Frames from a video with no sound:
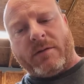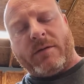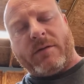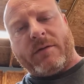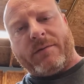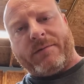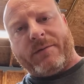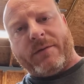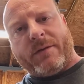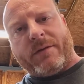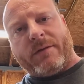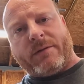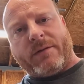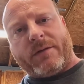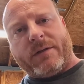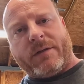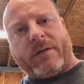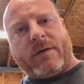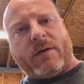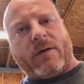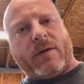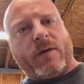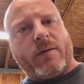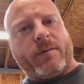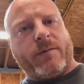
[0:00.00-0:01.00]
So if you go to
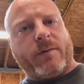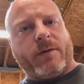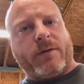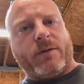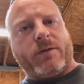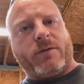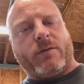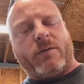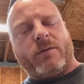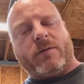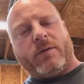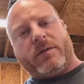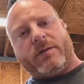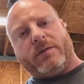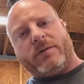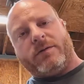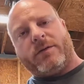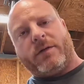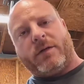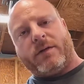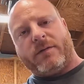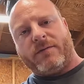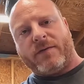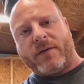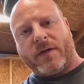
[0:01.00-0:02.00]
the hardware store and
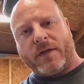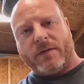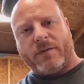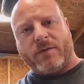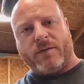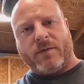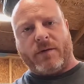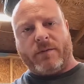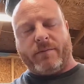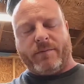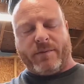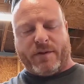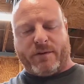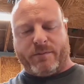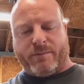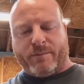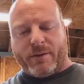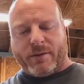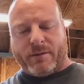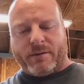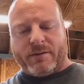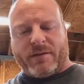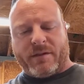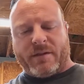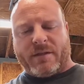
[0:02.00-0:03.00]
try to find 12 mil
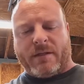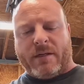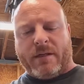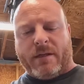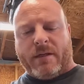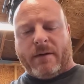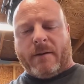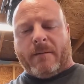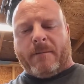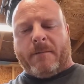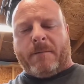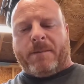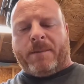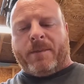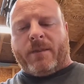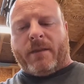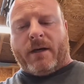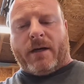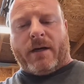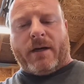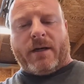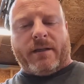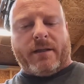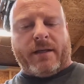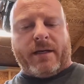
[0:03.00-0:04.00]
bolts,
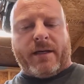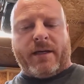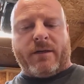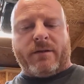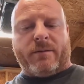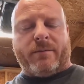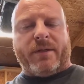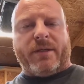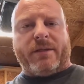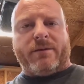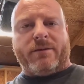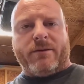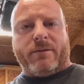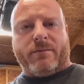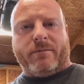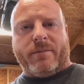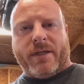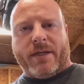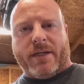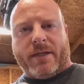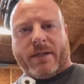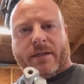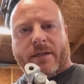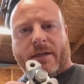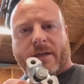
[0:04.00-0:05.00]
the head will be too
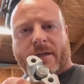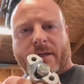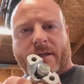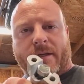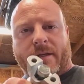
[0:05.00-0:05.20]
big